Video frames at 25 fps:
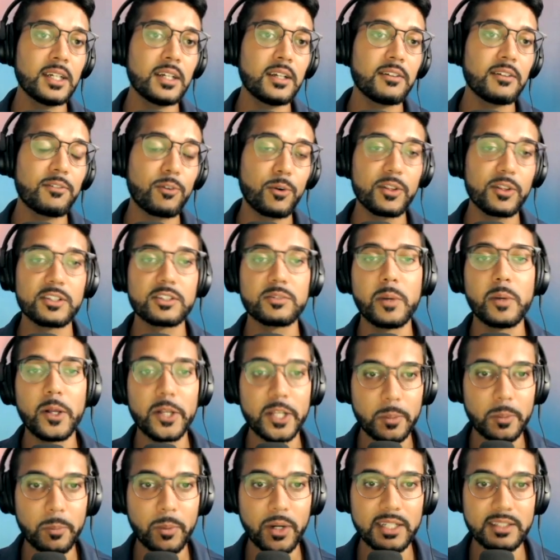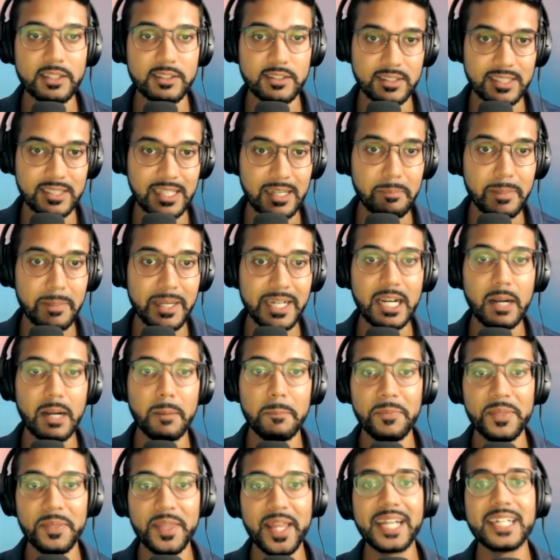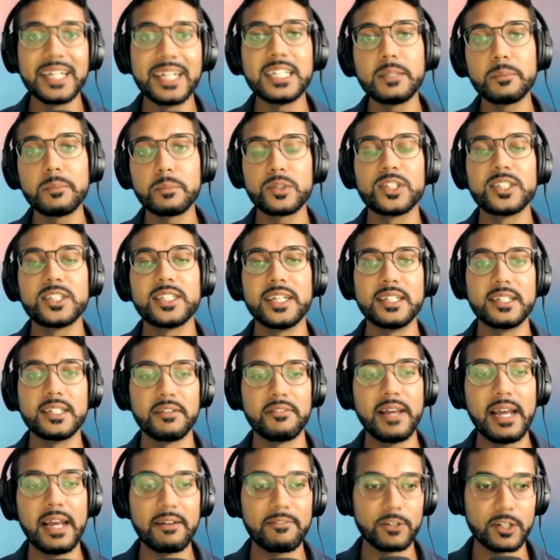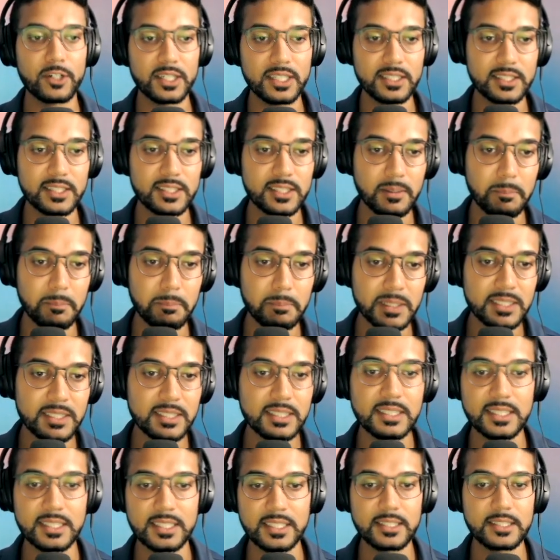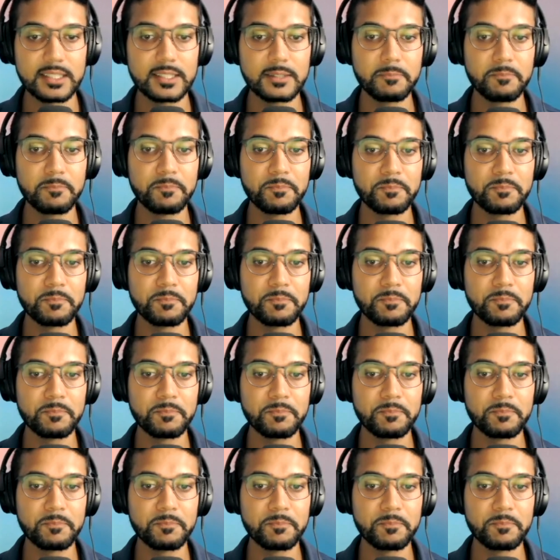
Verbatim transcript: for the small enterprises that make up 90% of Africa's businesses.